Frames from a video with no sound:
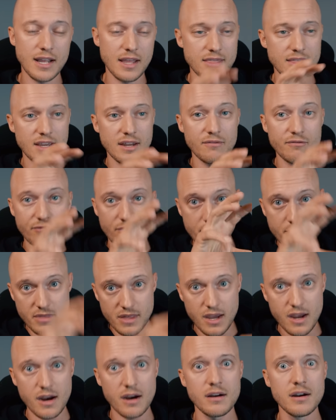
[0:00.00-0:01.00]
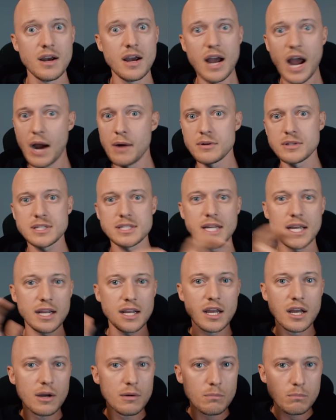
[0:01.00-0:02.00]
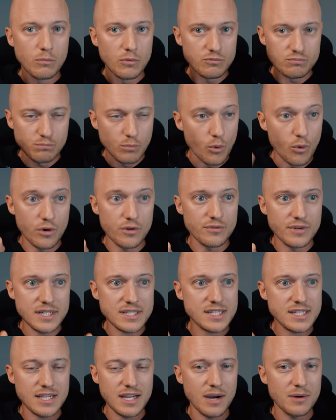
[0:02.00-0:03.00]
And then from there, I was like, more risky.